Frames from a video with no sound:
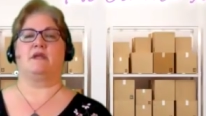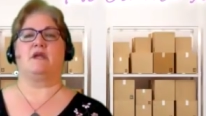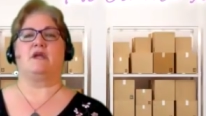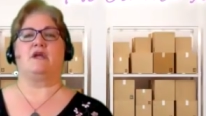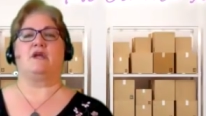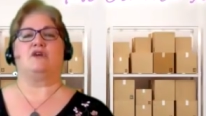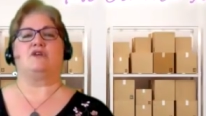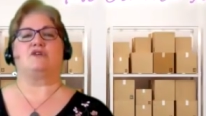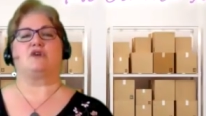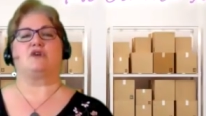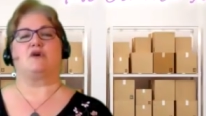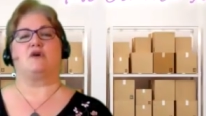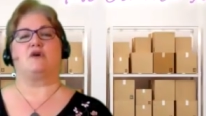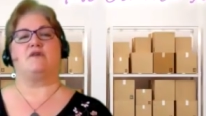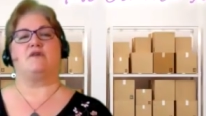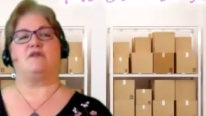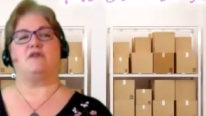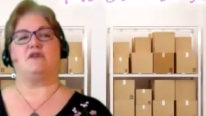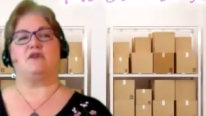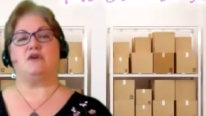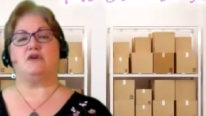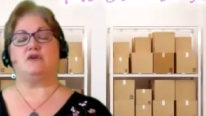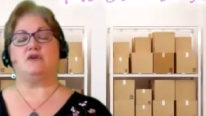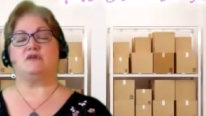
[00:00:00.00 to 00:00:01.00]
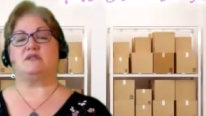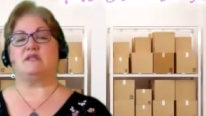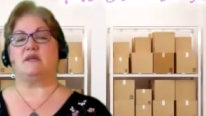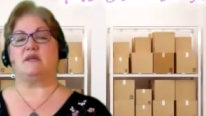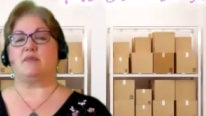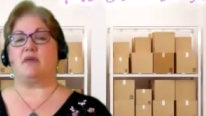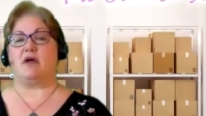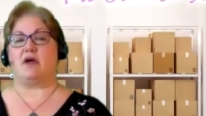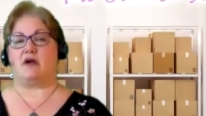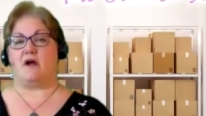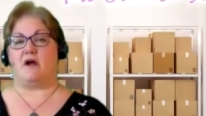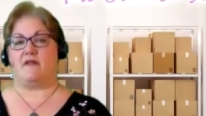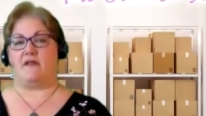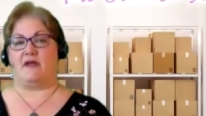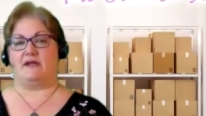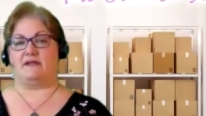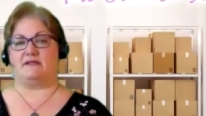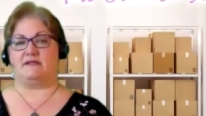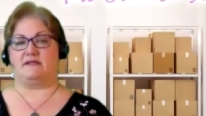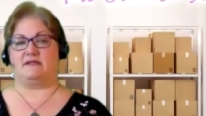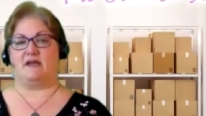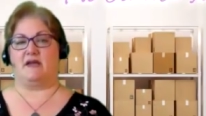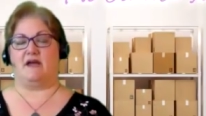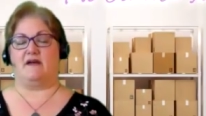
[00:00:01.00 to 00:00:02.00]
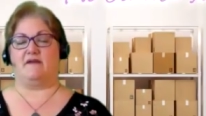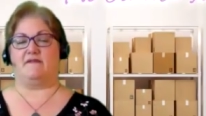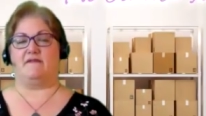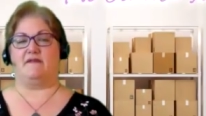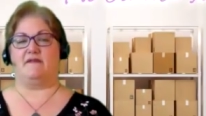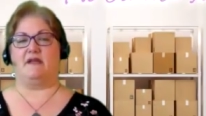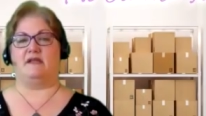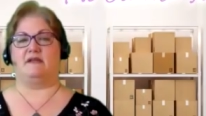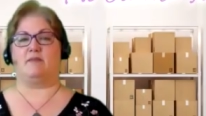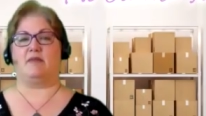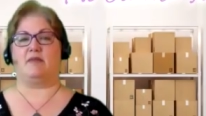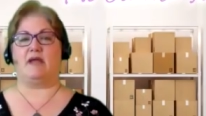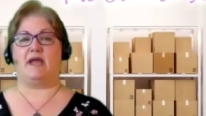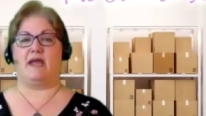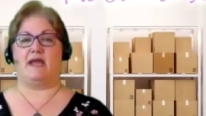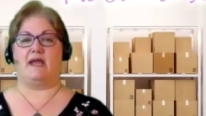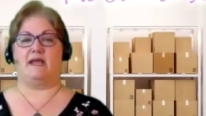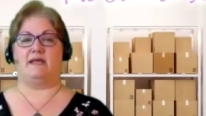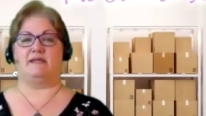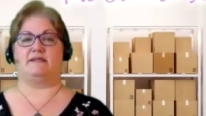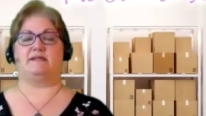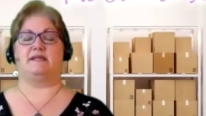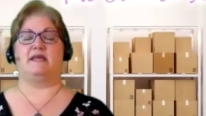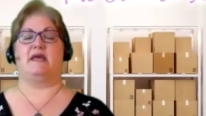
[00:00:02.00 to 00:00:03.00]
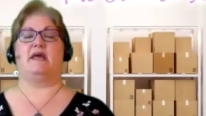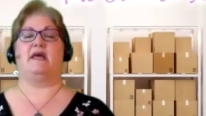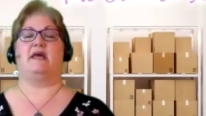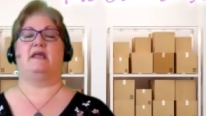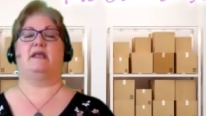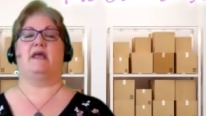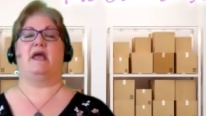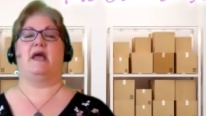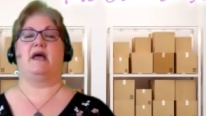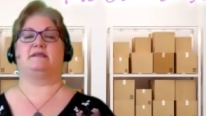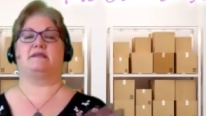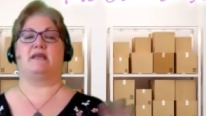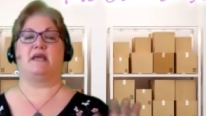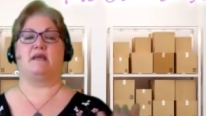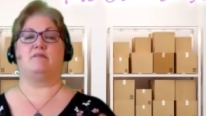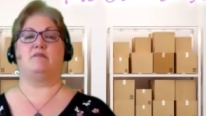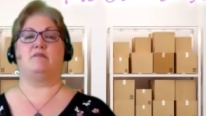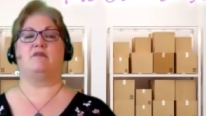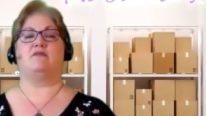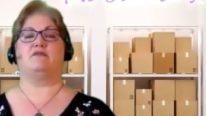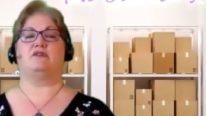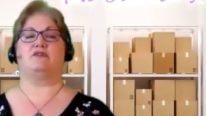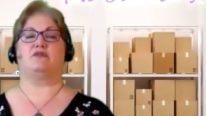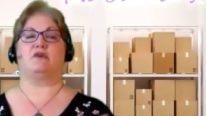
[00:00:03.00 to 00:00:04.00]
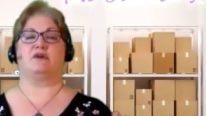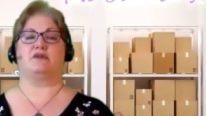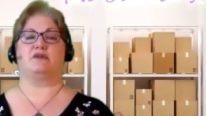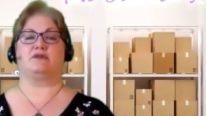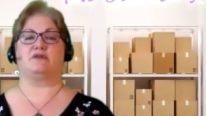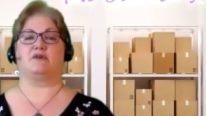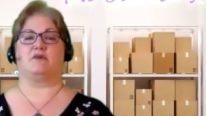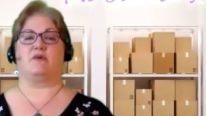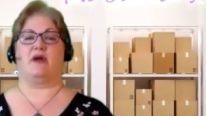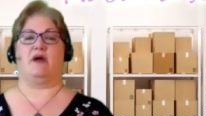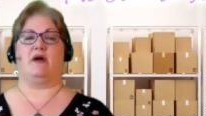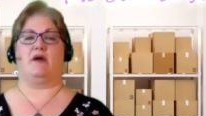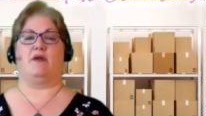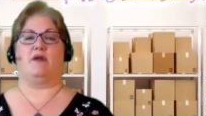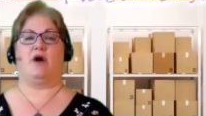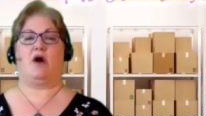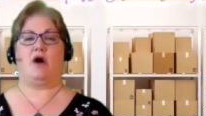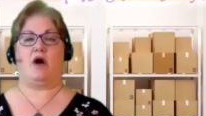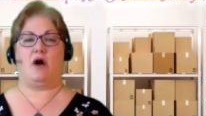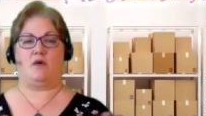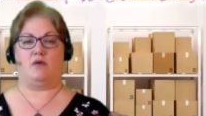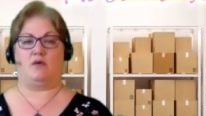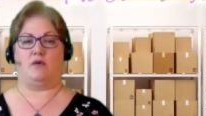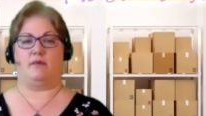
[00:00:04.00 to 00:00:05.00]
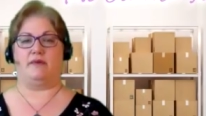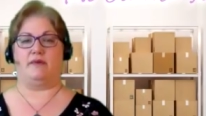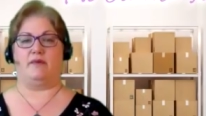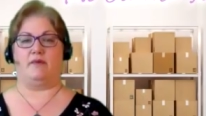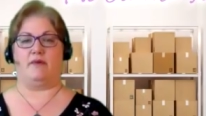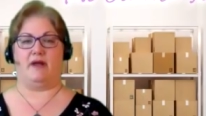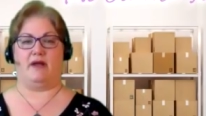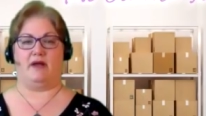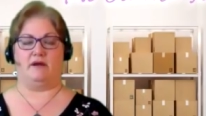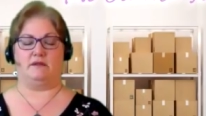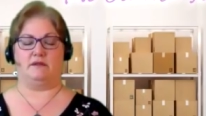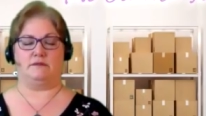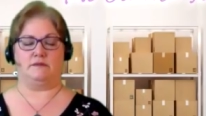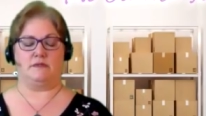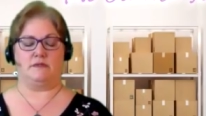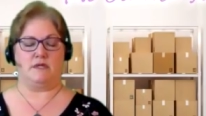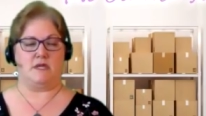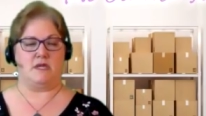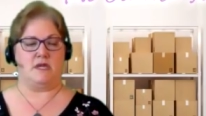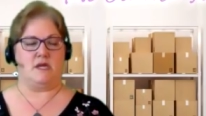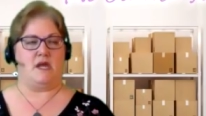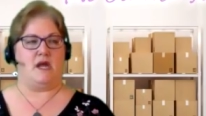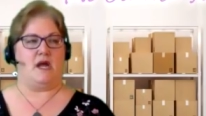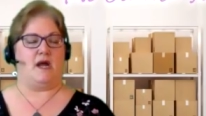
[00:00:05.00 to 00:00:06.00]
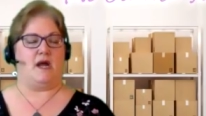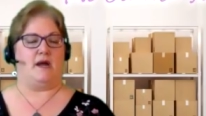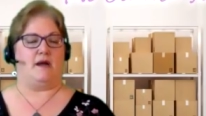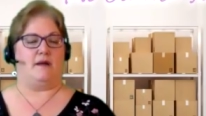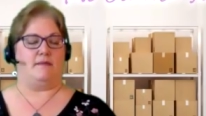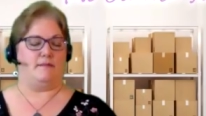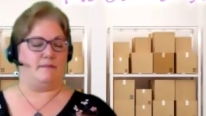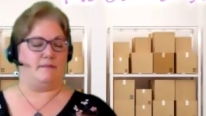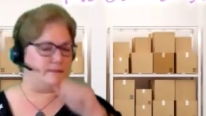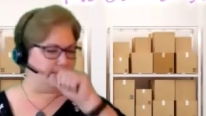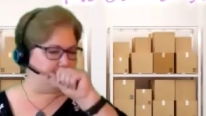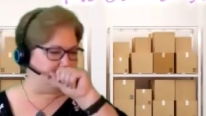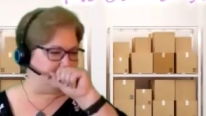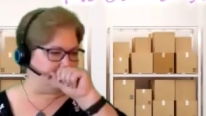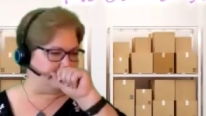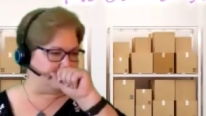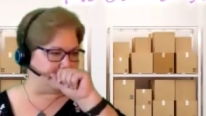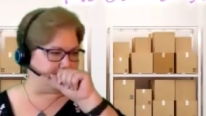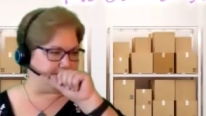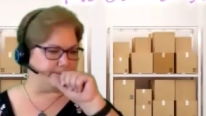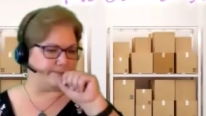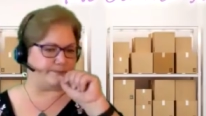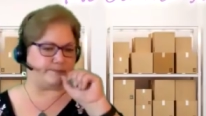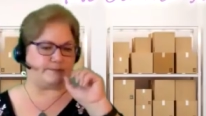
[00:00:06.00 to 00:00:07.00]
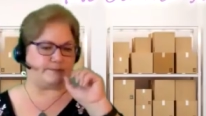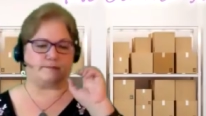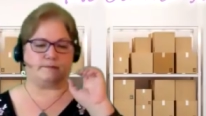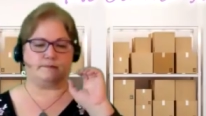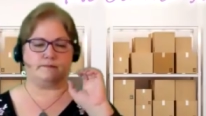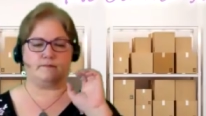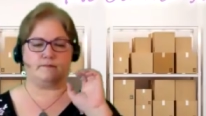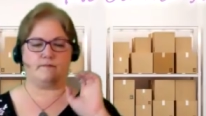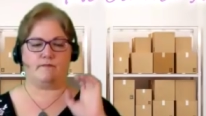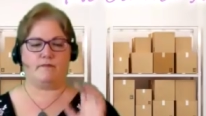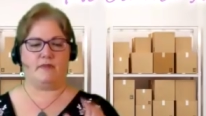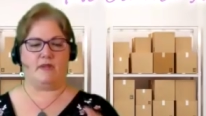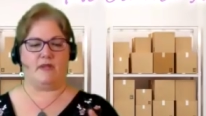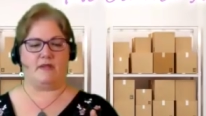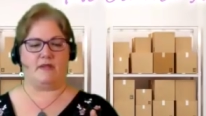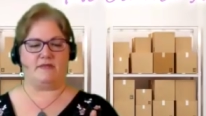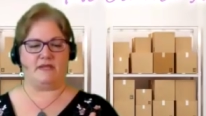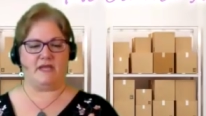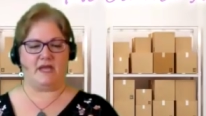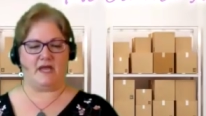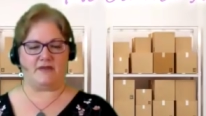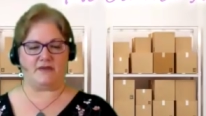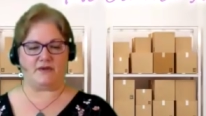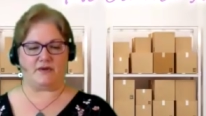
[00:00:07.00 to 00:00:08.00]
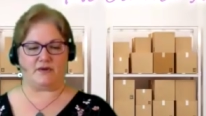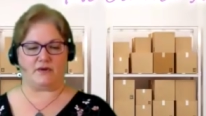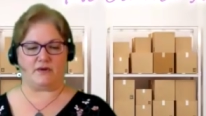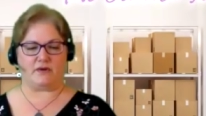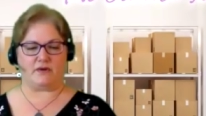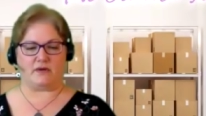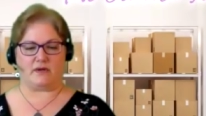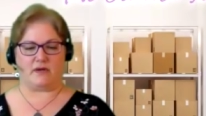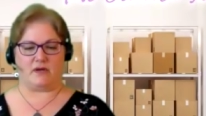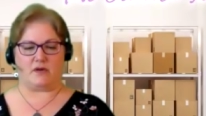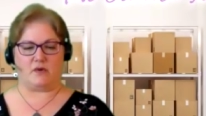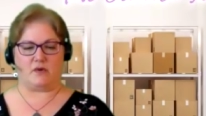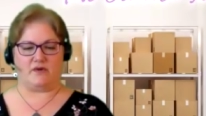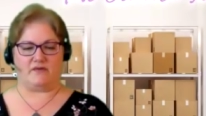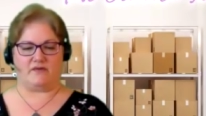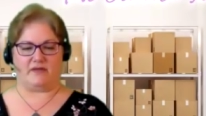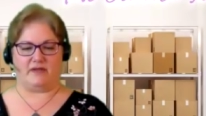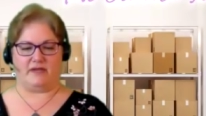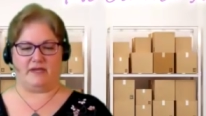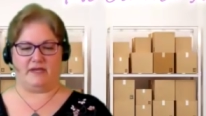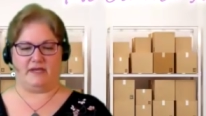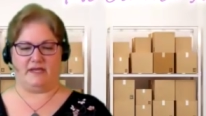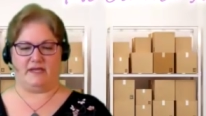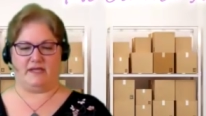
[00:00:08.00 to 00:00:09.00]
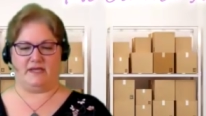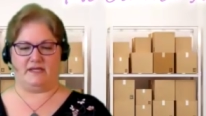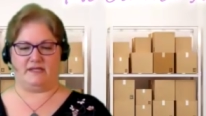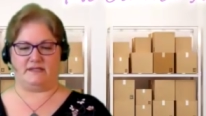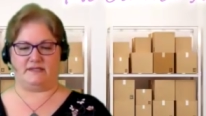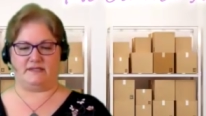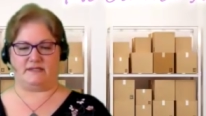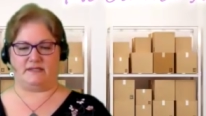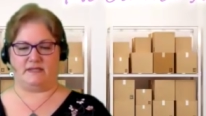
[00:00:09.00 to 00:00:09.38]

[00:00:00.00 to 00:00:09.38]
So if you Ziploc all that stuff in place, then as they move the dresser around, all will be well. The other equivalent is